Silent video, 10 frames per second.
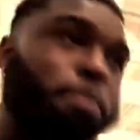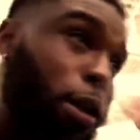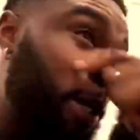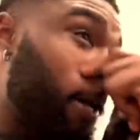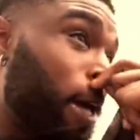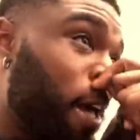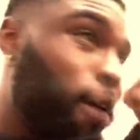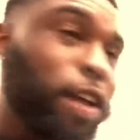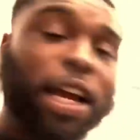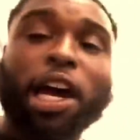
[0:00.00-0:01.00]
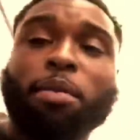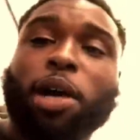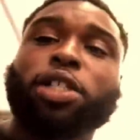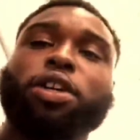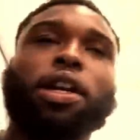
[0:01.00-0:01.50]
but if they got them,
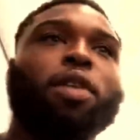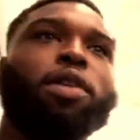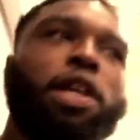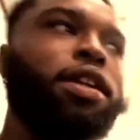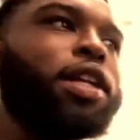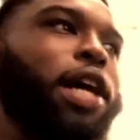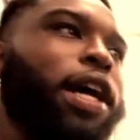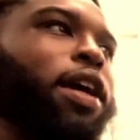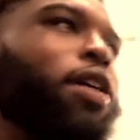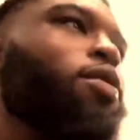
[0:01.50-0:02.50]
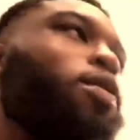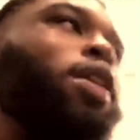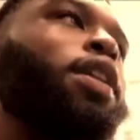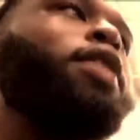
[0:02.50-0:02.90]
I'll show y'all what they look like and where to